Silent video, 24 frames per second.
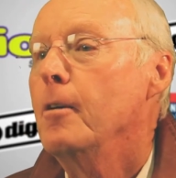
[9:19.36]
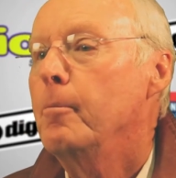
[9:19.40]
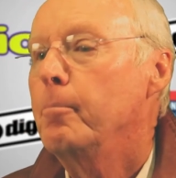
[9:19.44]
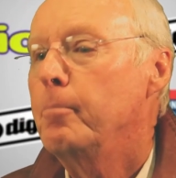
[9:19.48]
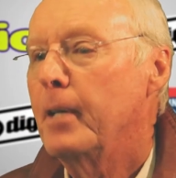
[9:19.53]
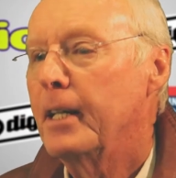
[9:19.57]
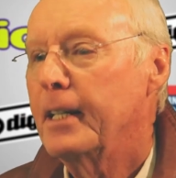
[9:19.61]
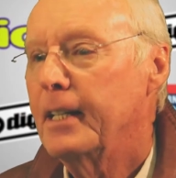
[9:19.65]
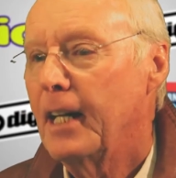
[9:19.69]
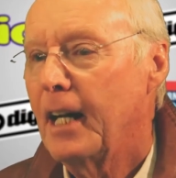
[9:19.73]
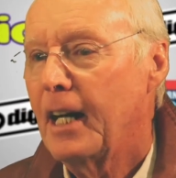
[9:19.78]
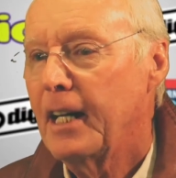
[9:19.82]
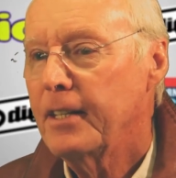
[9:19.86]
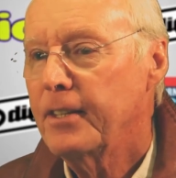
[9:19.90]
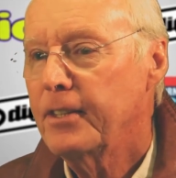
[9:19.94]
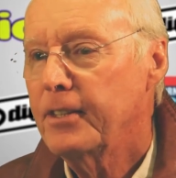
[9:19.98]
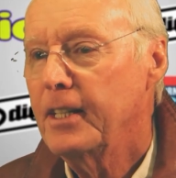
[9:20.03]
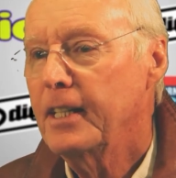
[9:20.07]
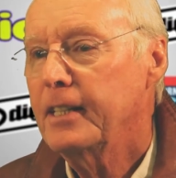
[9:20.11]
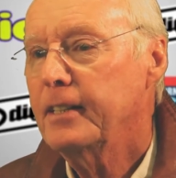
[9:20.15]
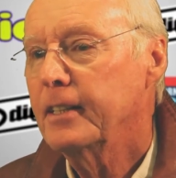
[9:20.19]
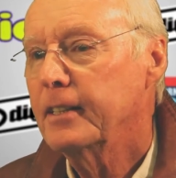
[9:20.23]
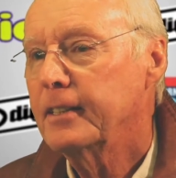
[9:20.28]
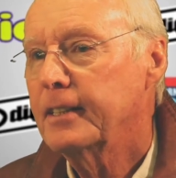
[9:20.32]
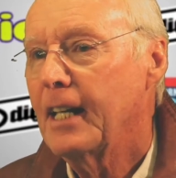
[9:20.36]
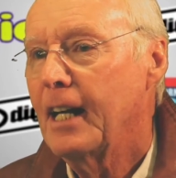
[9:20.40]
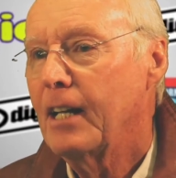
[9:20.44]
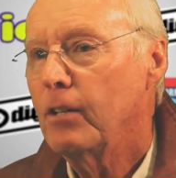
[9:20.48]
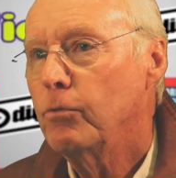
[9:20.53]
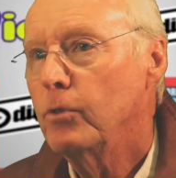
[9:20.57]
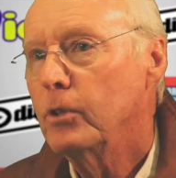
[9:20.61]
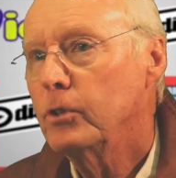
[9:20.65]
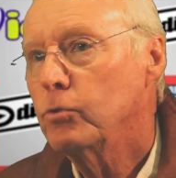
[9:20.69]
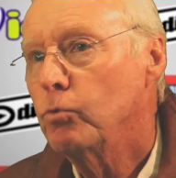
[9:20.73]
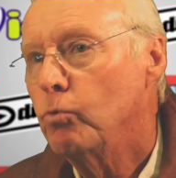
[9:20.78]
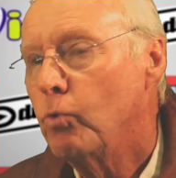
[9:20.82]
But I think that that
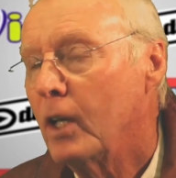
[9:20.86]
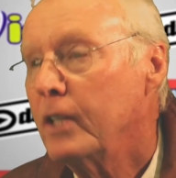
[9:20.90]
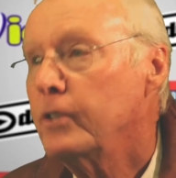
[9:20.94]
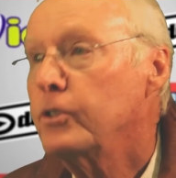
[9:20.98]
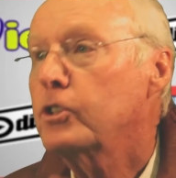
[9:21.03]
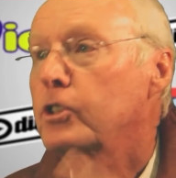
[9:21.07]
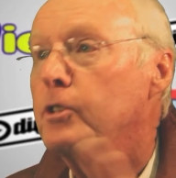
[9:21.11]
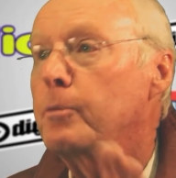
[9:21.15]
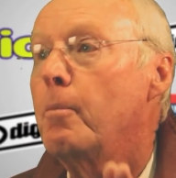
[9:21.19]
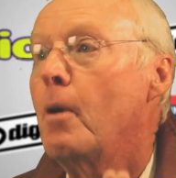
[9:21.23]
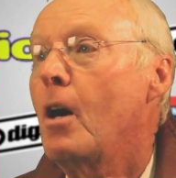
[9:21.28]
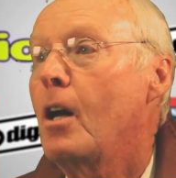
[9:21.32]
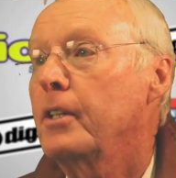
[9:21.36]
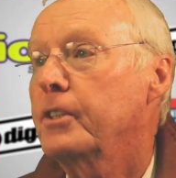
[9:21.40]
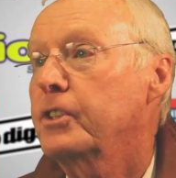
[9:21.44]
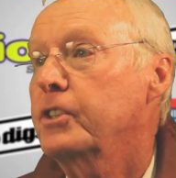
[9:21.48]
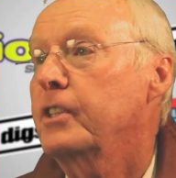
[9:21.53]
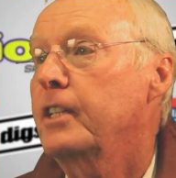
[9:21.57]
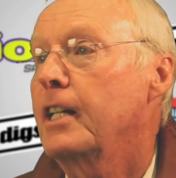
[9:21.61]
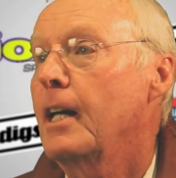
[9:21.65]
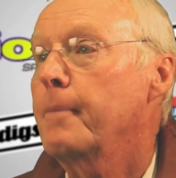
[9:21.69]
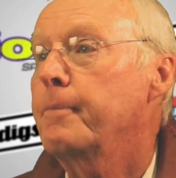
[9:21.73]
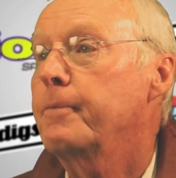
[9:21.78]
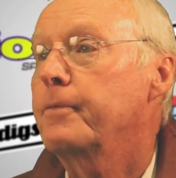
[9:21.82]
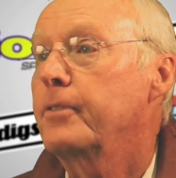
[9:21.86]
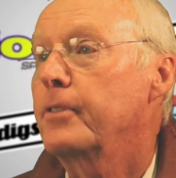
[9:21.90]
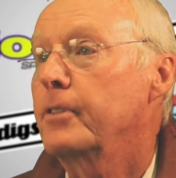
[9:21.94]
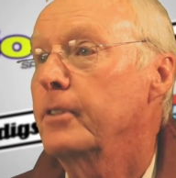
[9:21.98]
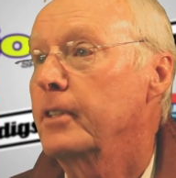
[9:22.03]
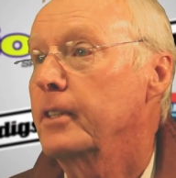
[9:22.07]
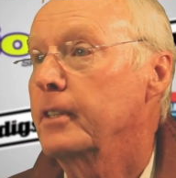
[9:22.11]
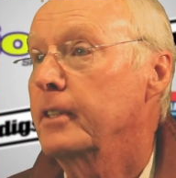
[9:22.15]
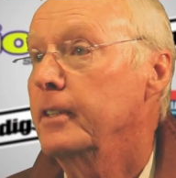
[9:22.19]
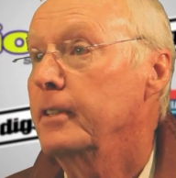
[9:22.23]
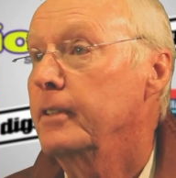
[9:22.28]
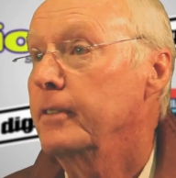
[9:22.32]
was one small step for
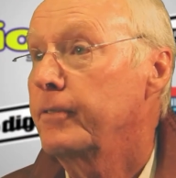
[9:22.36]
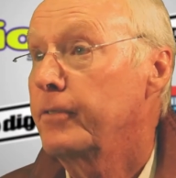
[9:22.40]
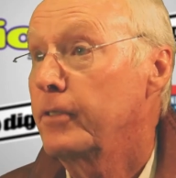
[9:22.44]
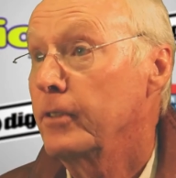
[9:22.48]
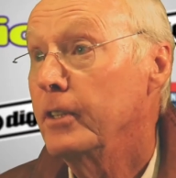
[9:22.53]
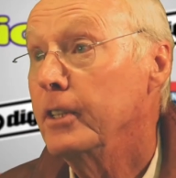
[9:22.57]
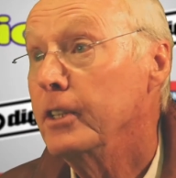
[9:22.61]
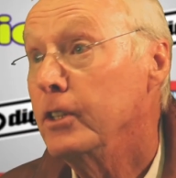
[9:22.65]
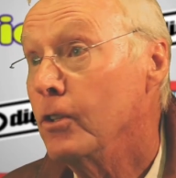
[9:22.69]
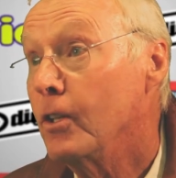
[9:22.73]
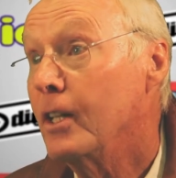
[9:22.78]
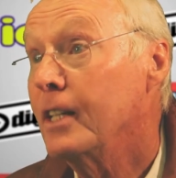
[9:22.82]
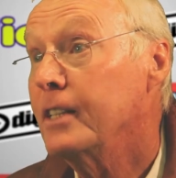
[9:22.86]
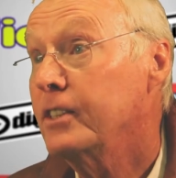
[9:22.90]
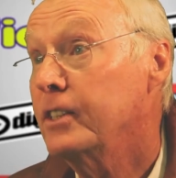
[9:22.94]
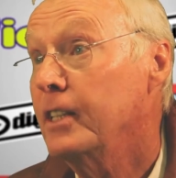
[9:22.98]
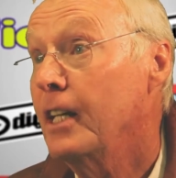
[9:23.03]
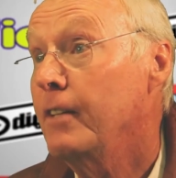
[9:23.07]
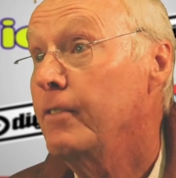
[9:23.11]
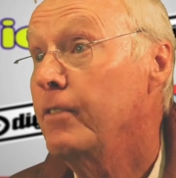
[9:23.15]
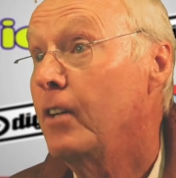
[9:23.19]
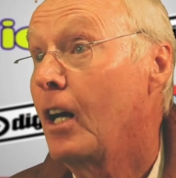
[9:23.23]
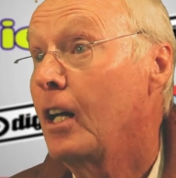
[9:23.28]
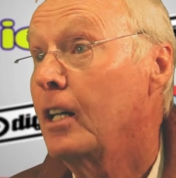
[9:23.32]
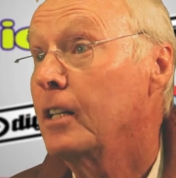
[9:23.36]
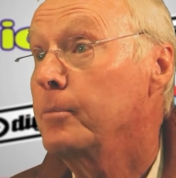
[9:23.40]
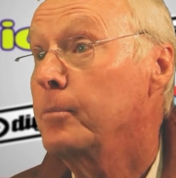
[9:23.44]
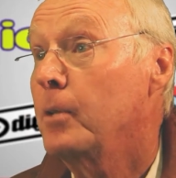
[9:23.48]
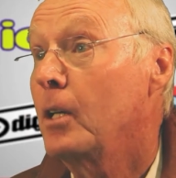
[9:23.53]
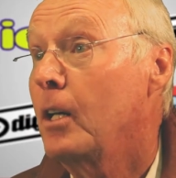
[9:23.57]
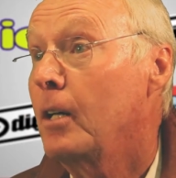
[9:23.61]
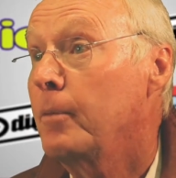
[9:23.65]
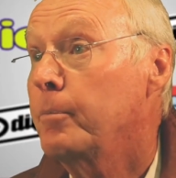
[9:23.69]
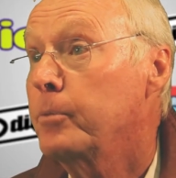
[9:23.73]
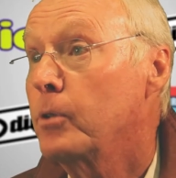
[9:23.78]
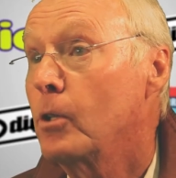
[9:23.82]
the, for the USA
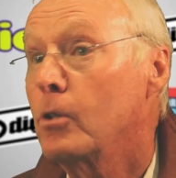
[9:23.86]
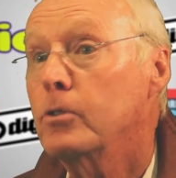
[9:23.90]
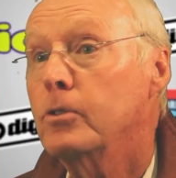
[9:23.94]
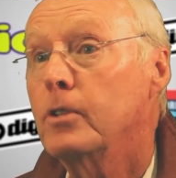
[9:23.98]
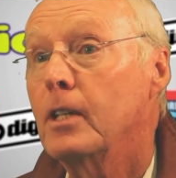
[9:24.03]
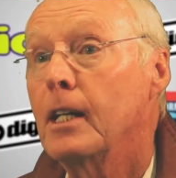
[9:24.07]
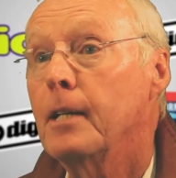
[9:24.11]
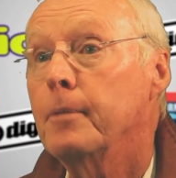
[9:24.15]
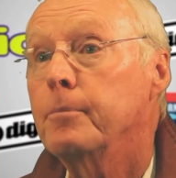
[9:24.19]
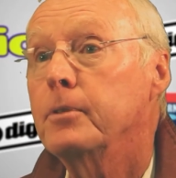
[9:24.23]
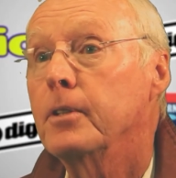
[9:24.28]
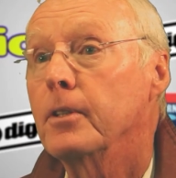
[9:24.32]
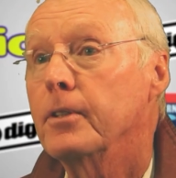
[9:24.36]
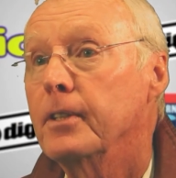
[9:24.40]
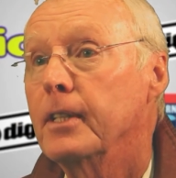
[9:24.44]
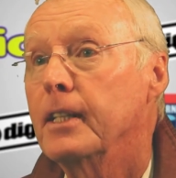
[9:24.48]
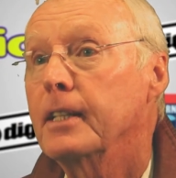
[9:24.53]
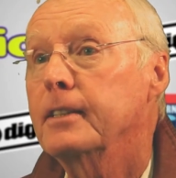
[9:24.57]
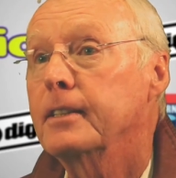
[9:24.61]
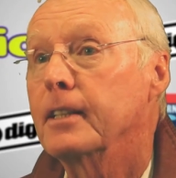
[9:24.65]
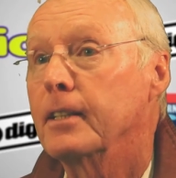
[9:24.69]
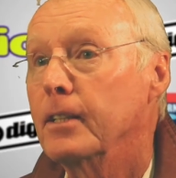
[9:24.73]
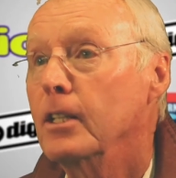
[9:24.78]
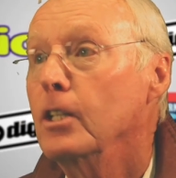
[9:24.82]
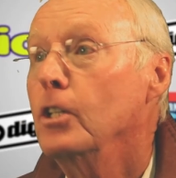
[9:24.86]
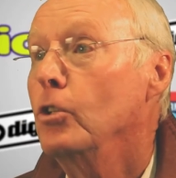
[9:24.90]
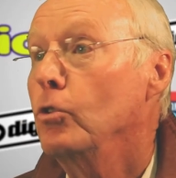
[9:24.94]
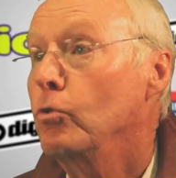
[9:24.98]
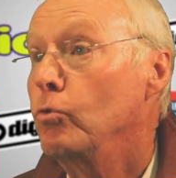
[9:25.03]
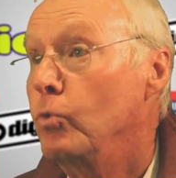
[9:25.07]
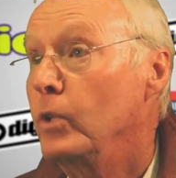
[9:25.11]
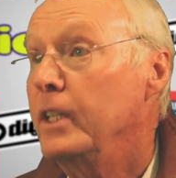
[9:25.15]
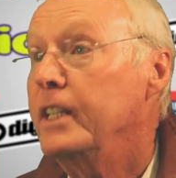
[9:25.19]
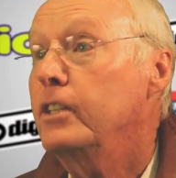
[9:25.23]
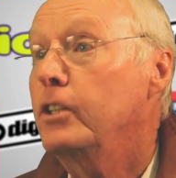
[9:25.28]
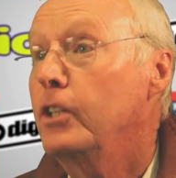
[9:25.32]
volleyball program to think that
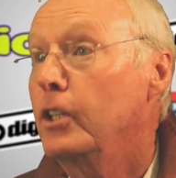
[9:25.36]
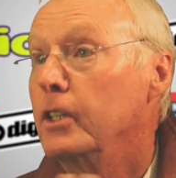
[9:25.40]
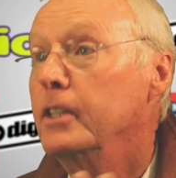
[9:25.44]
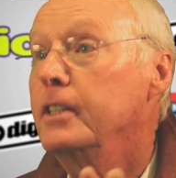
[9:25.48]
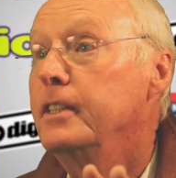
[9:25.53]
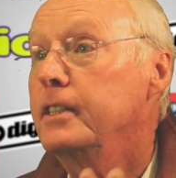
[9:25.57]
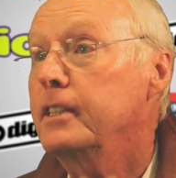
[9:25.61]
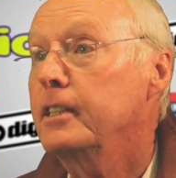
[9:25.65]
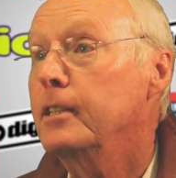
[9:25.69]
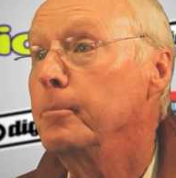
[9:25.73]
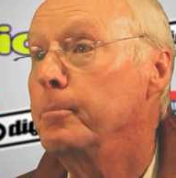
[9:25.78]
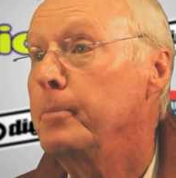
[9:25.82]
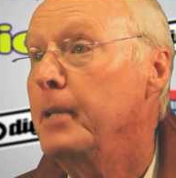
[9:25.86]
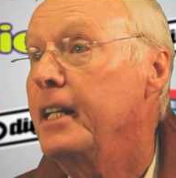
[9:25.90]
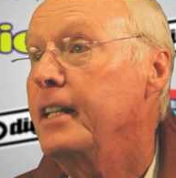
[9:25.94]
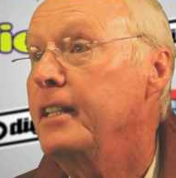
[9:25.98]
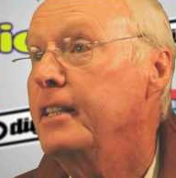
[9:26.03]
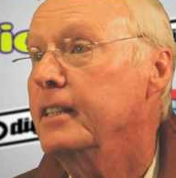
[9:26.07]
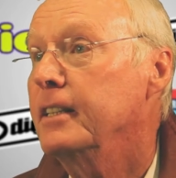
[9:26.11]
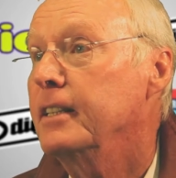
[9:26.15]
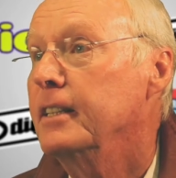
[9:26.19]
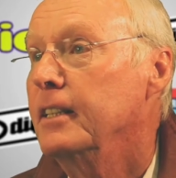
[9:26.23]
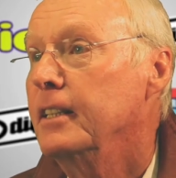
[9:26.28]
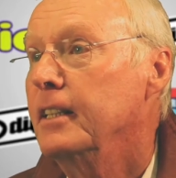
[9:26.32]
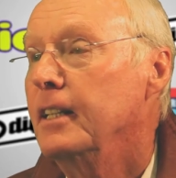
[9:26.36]
we could compete